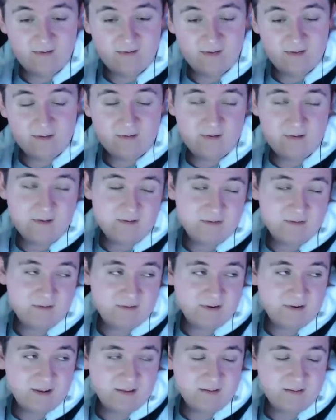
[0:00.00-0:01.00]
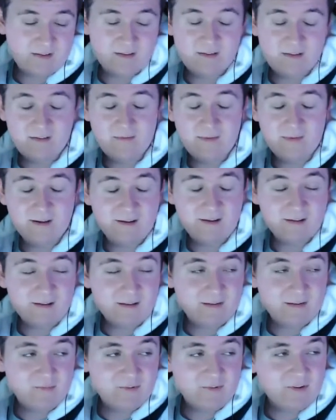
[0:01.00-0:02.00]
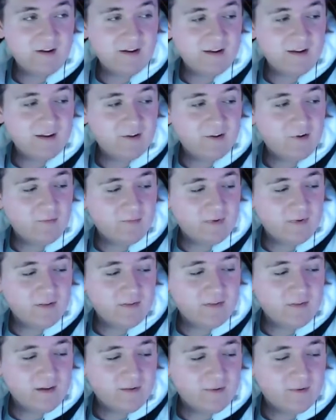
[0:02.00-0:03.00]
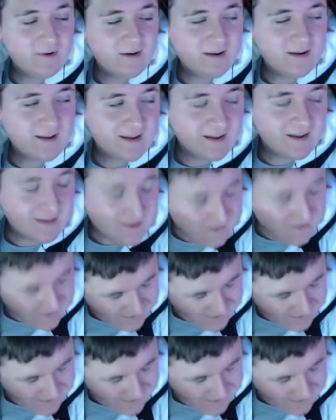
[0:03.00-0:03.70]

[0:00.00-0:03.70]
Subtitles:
That's not true. It is, oh my god, I'm trying to help, but it's not working.